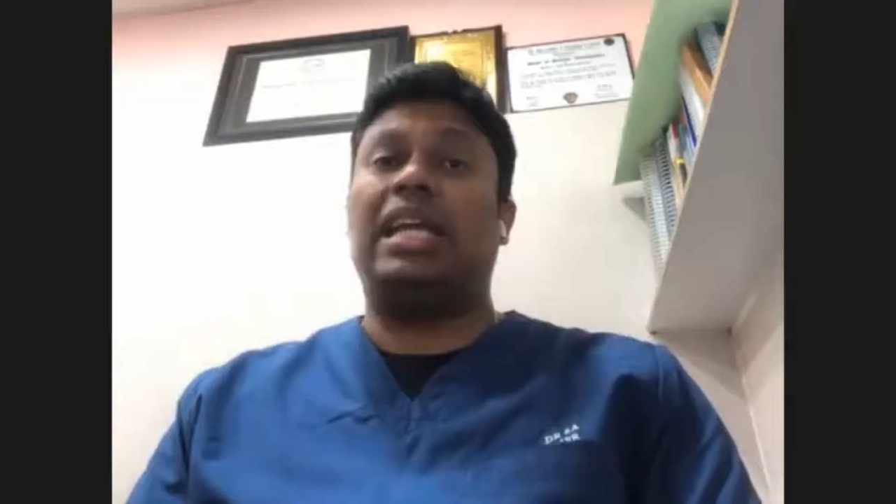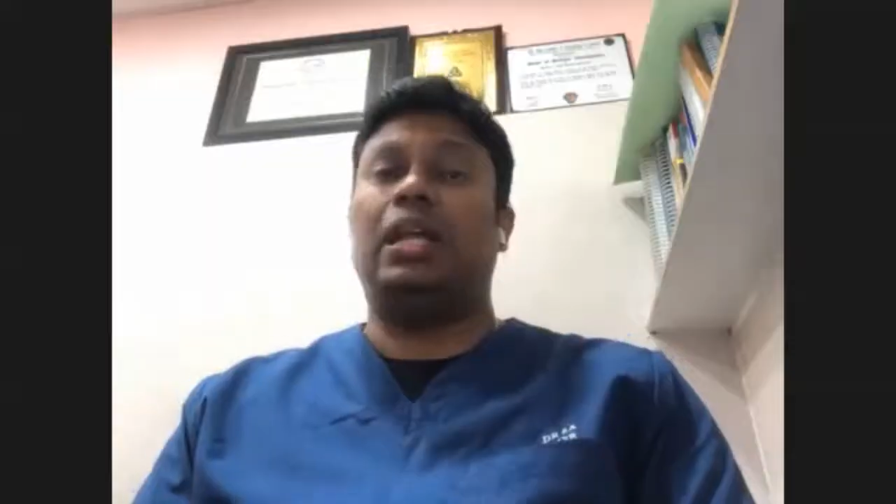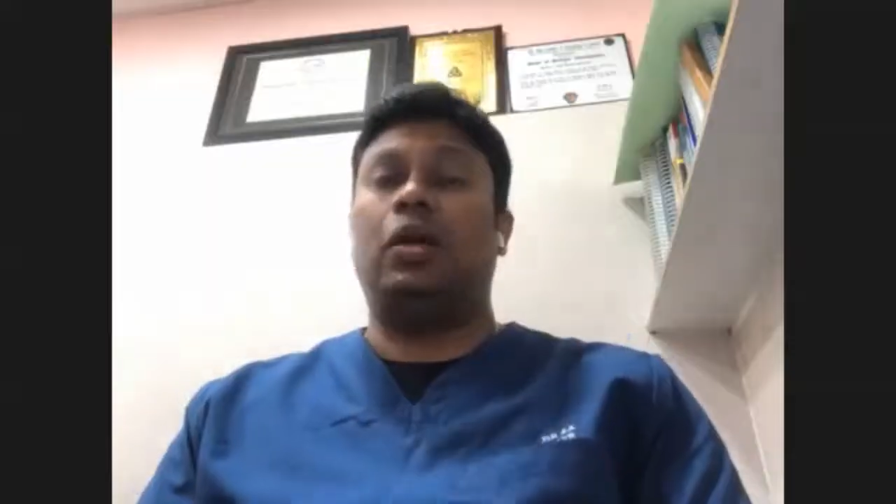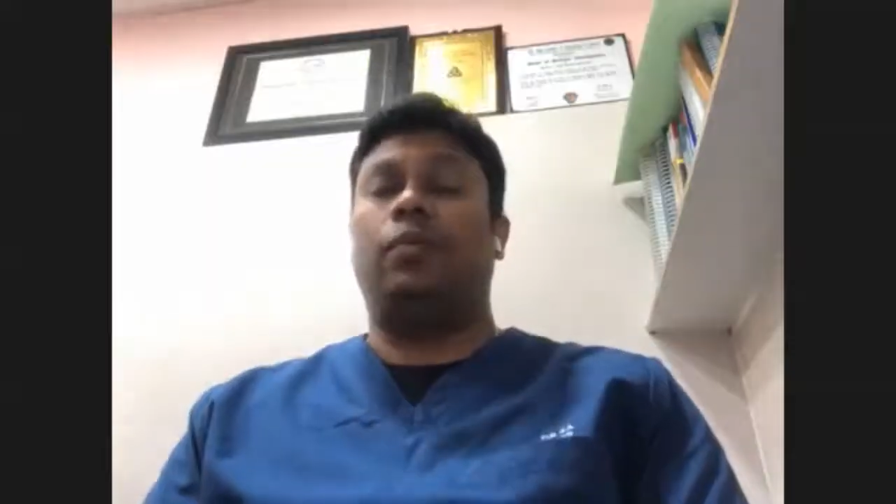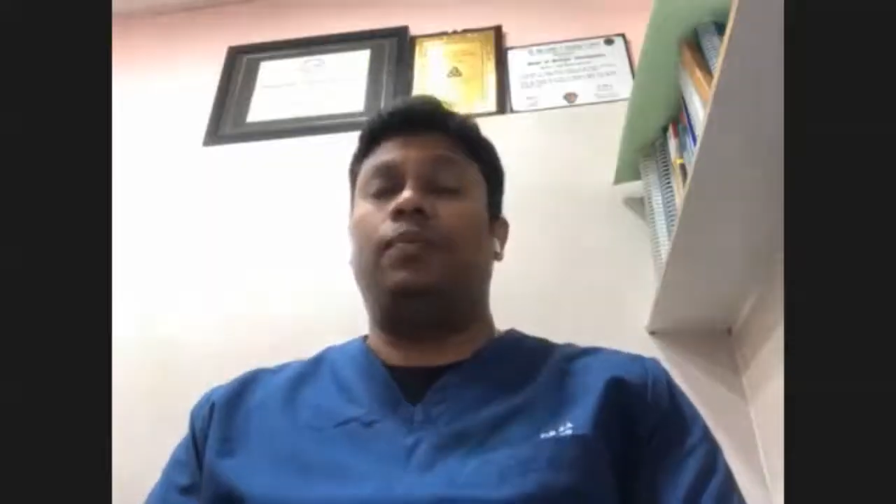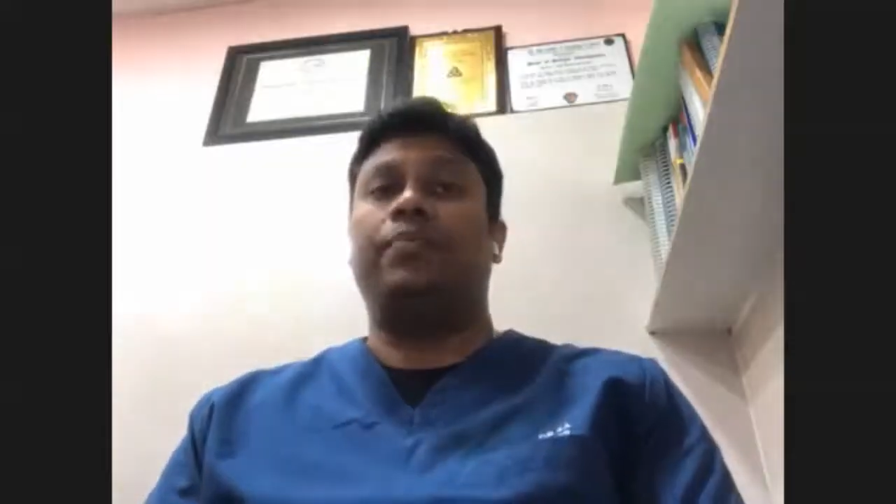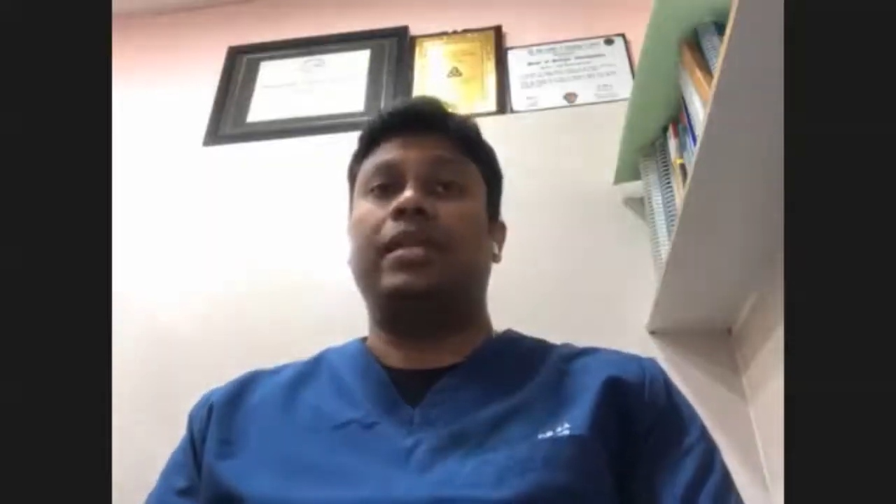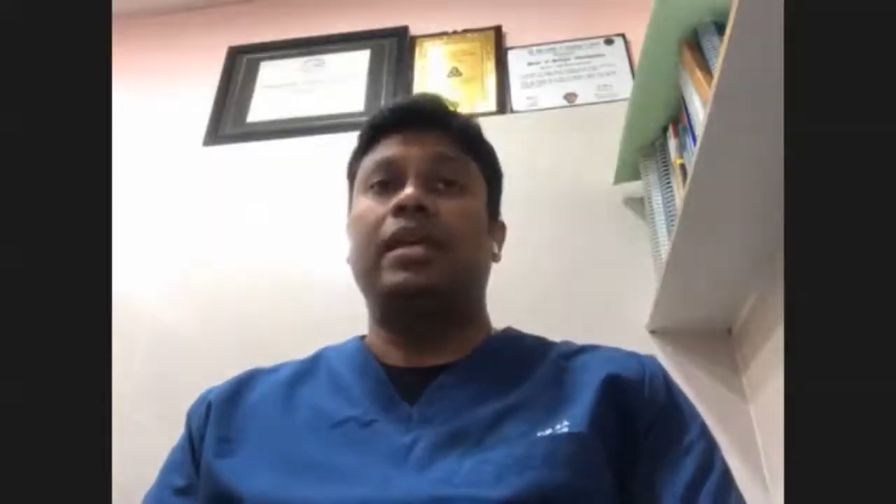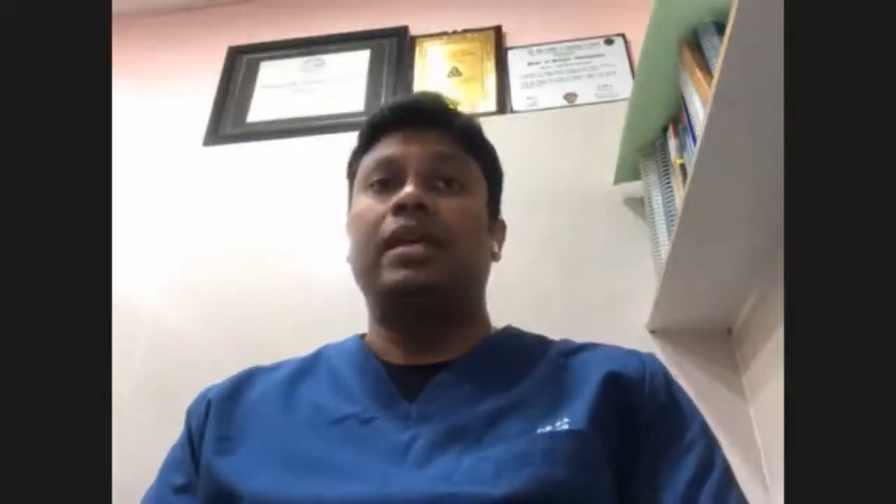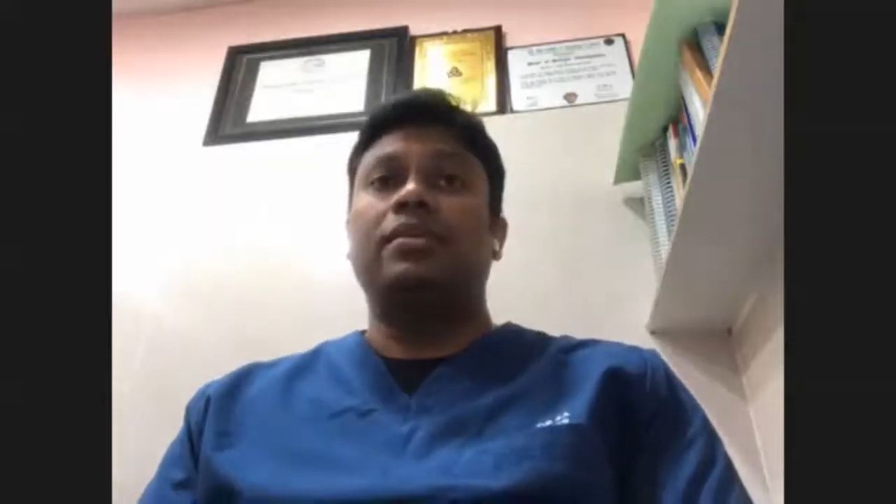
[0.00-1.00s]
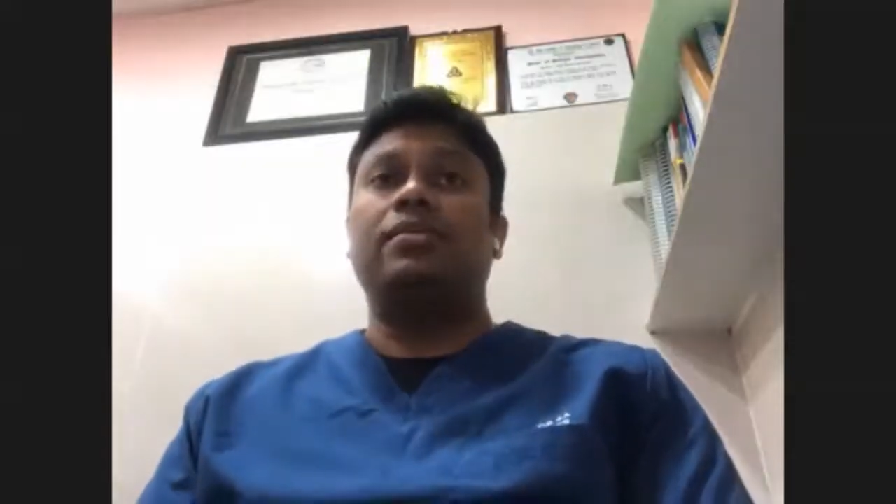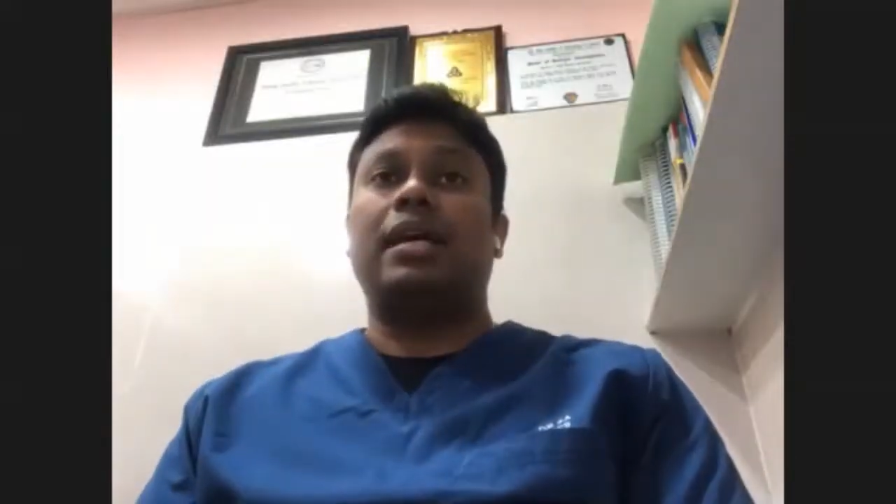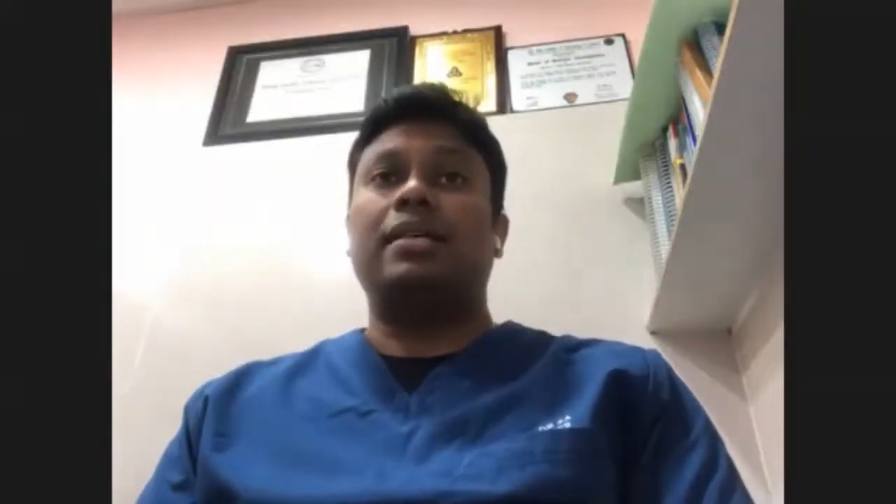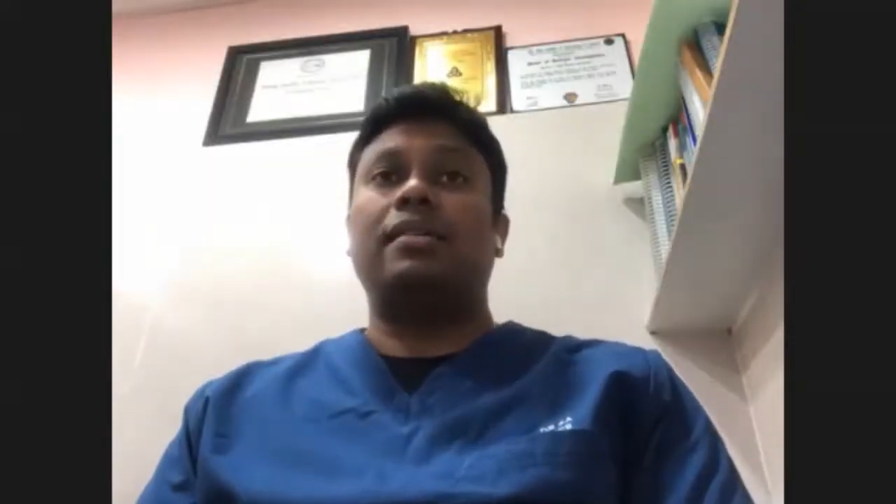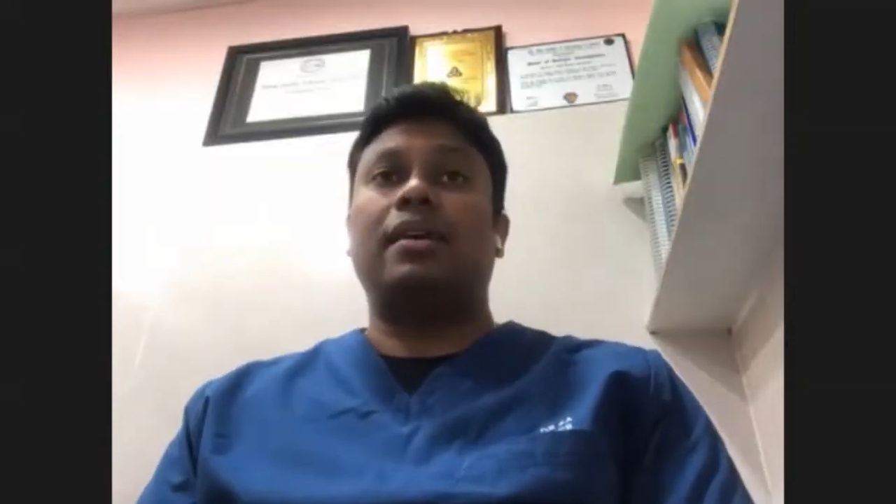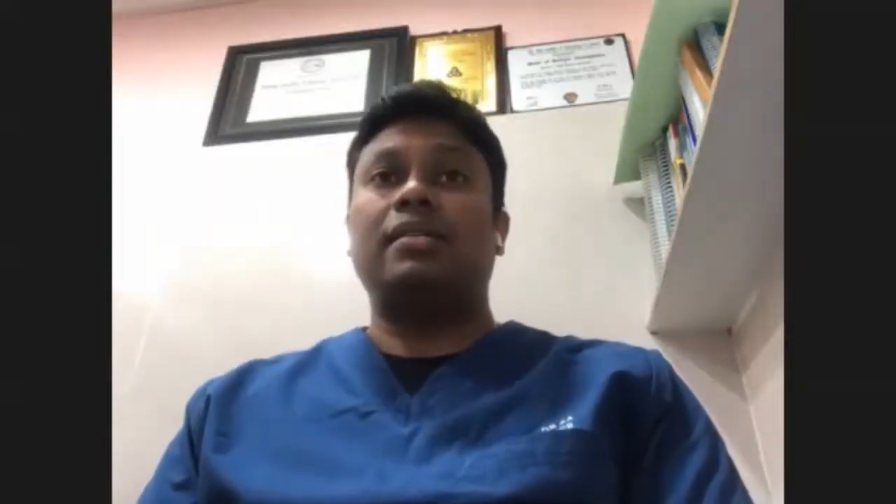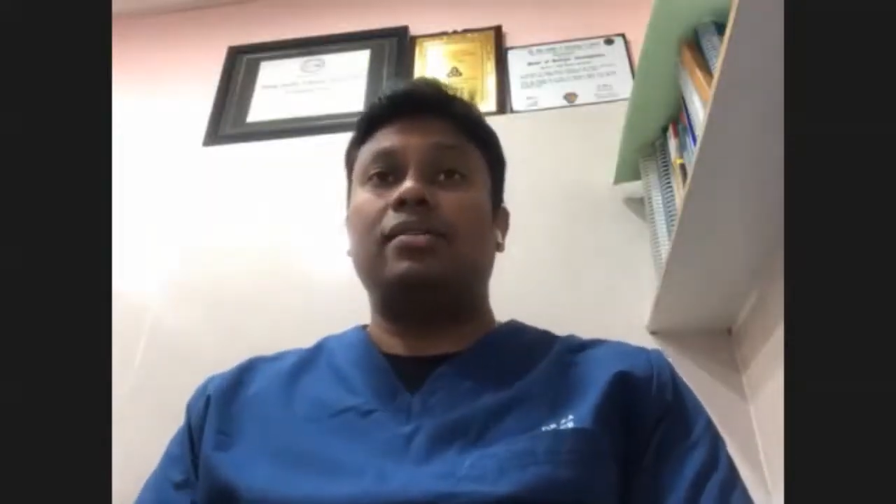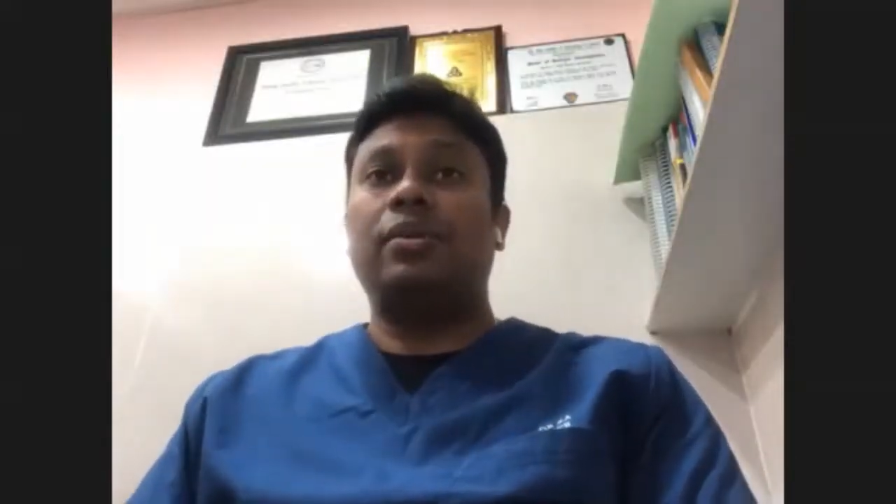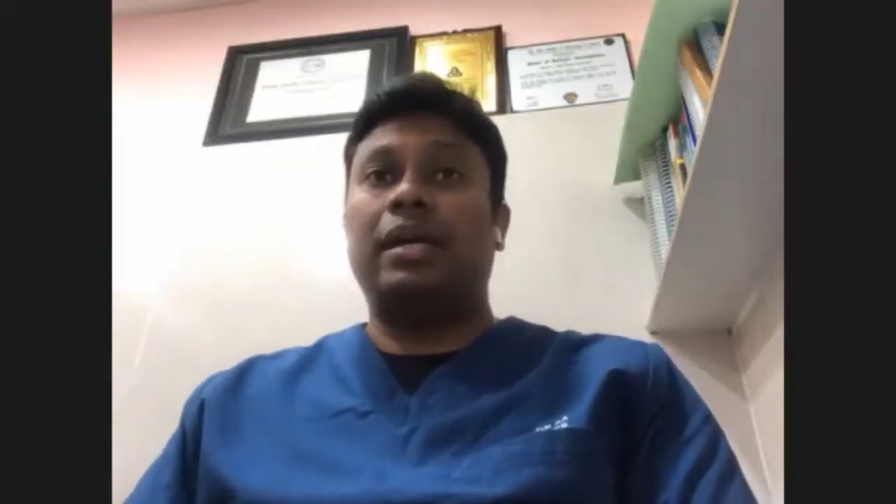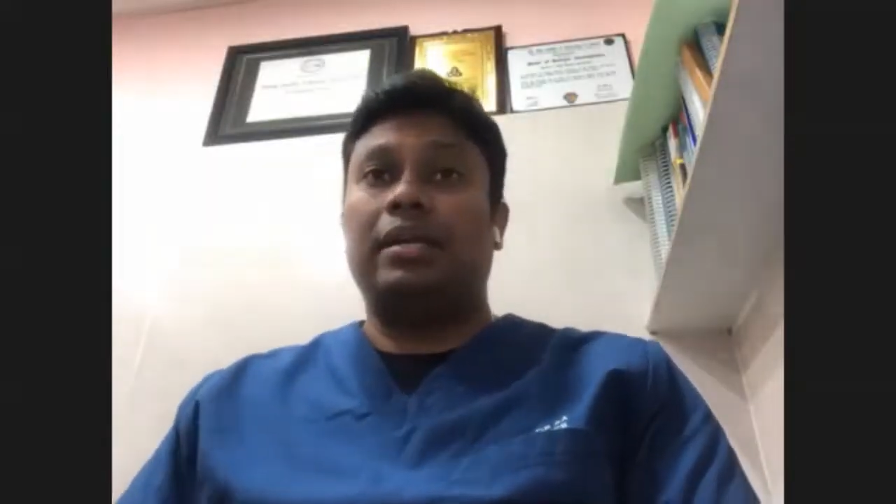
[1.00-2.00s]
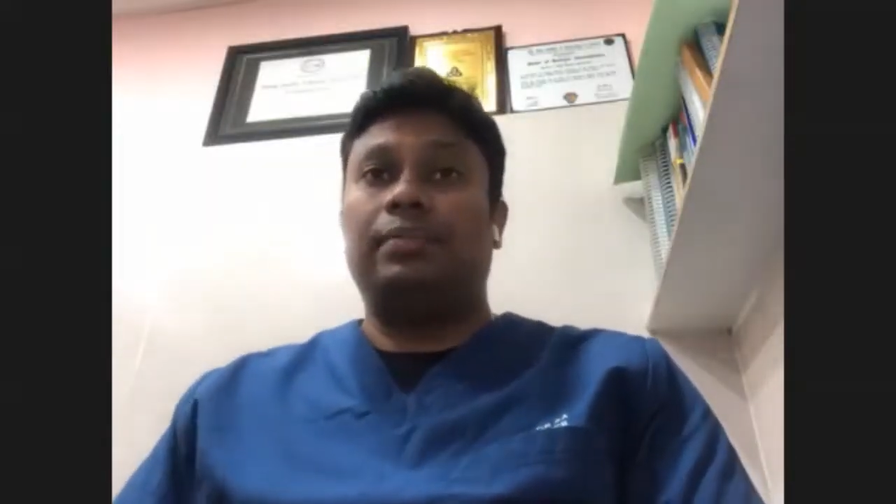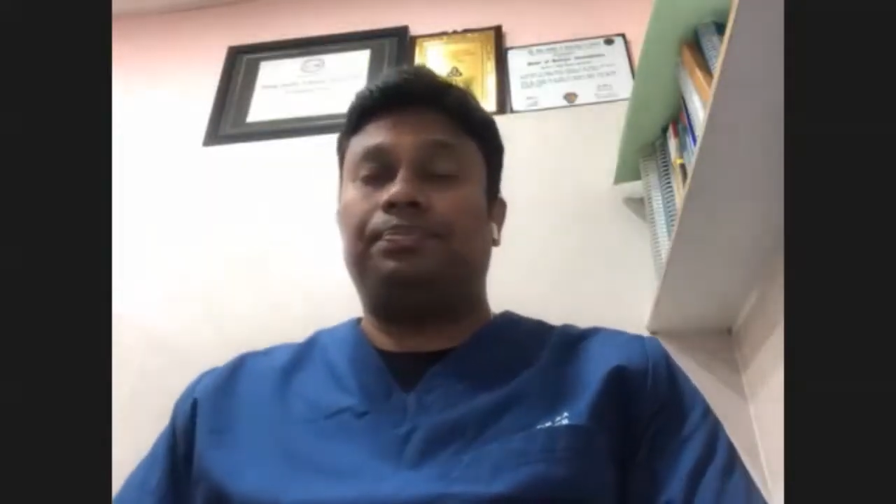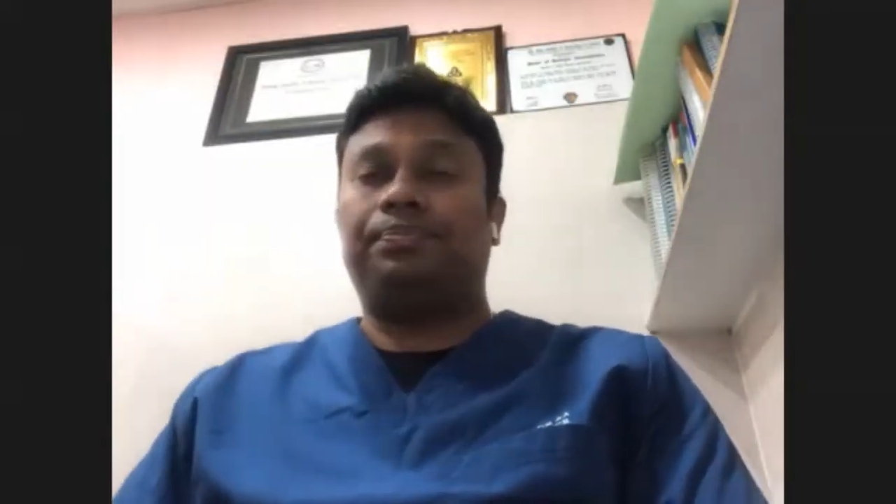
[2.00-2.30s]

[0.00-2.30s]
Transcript: in now so as a icu head